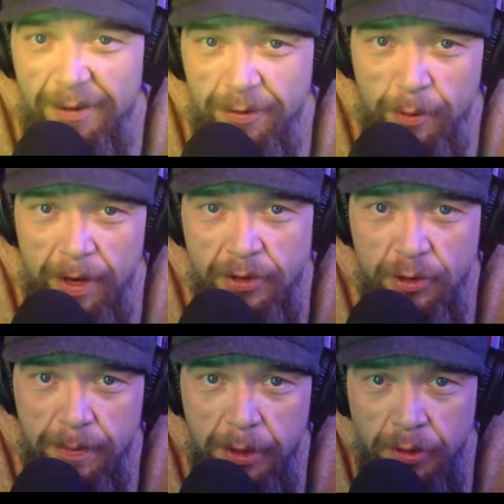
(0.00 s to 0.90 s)
for
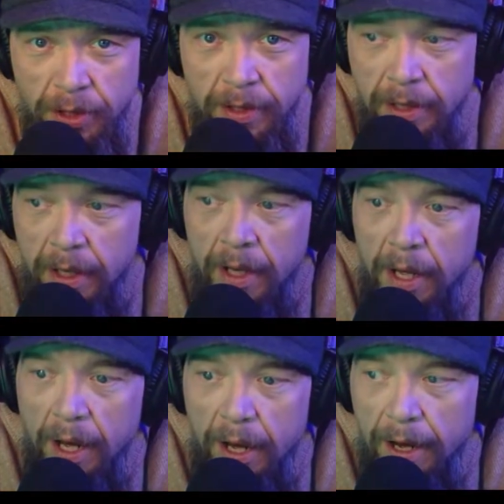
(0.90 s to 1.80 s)
retribution.
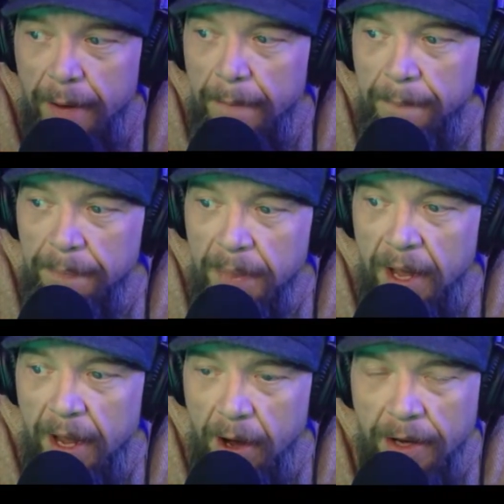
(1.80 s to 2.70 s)

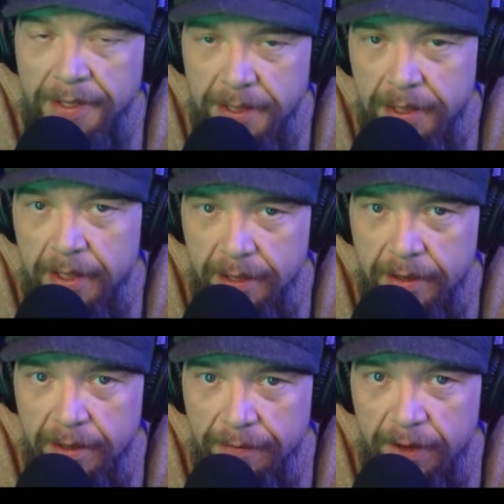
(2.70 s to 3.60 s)
I honestly,
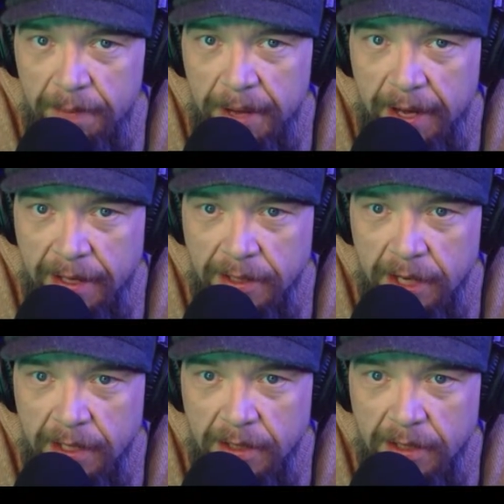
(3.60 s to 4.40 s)
the feedback is